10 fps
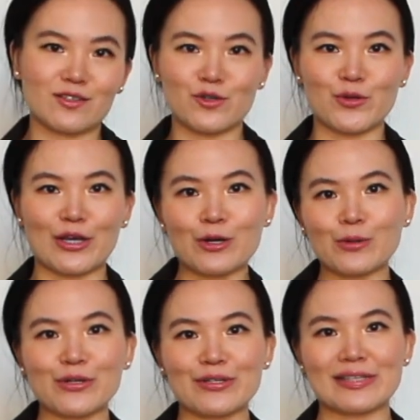it to the
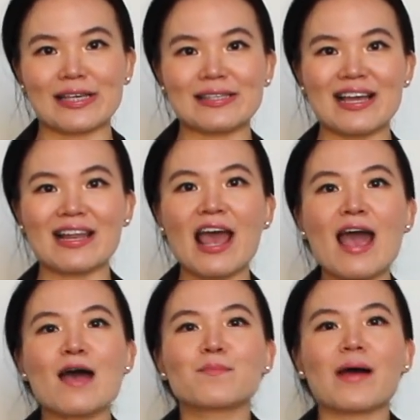colder season
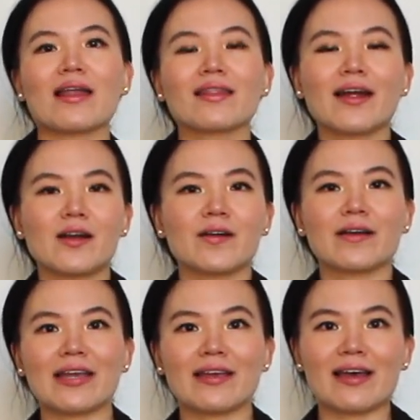by
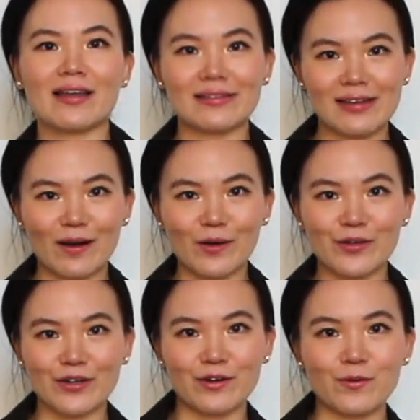layering it
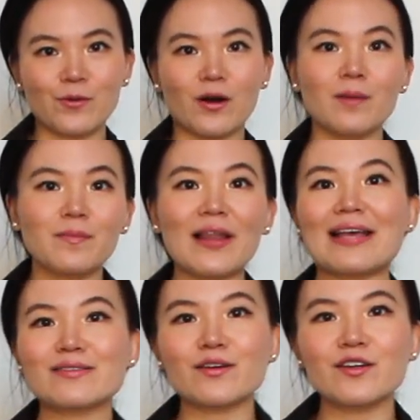under your
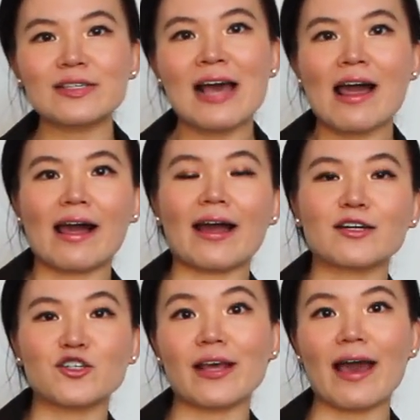blazers. I
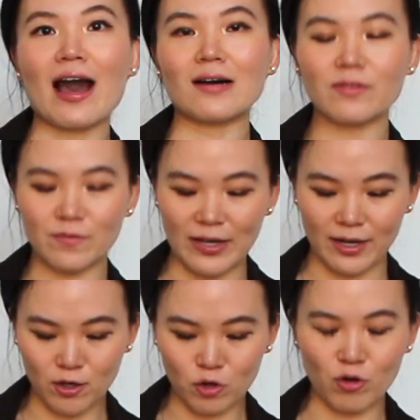actually have a
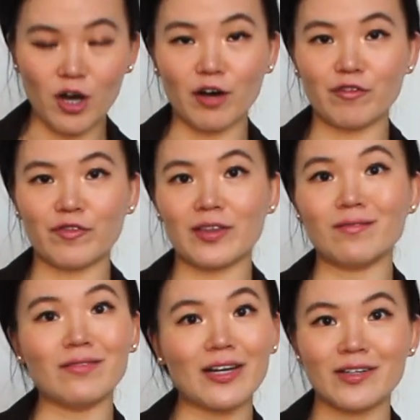video of the
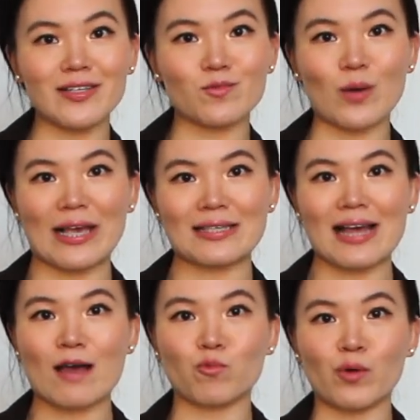various ways
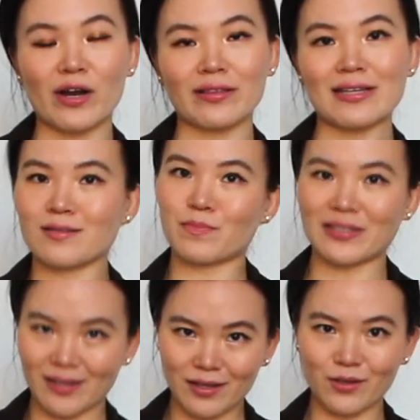I wear this
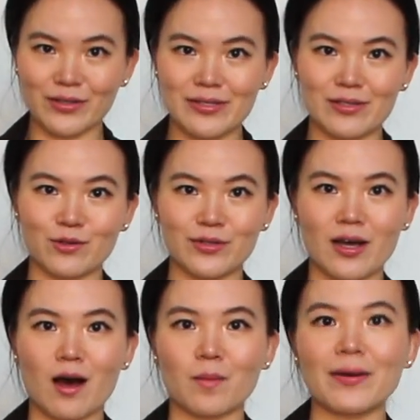particular silk
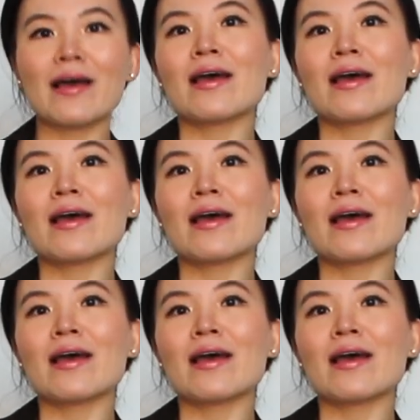top